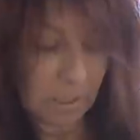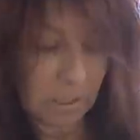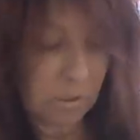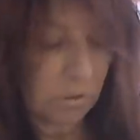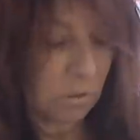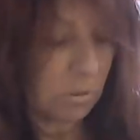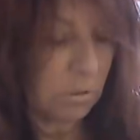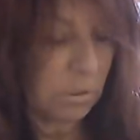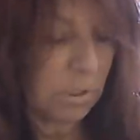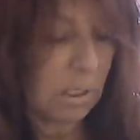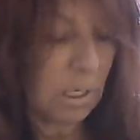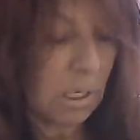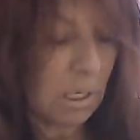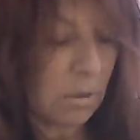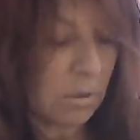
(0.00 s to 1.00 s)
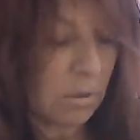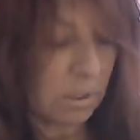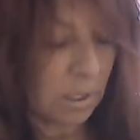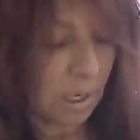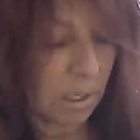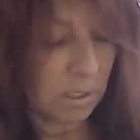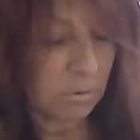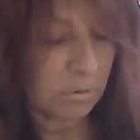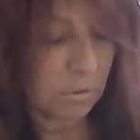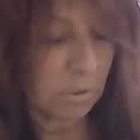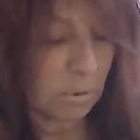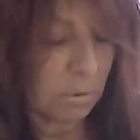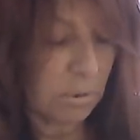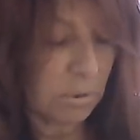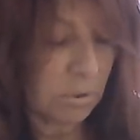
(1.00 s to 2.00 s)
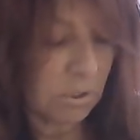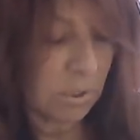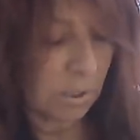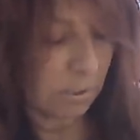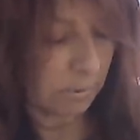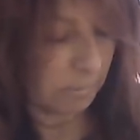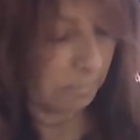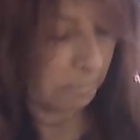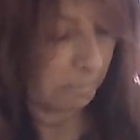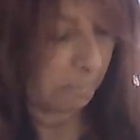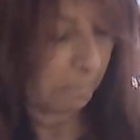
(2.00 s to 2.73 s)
I do see the Knight of Swords here.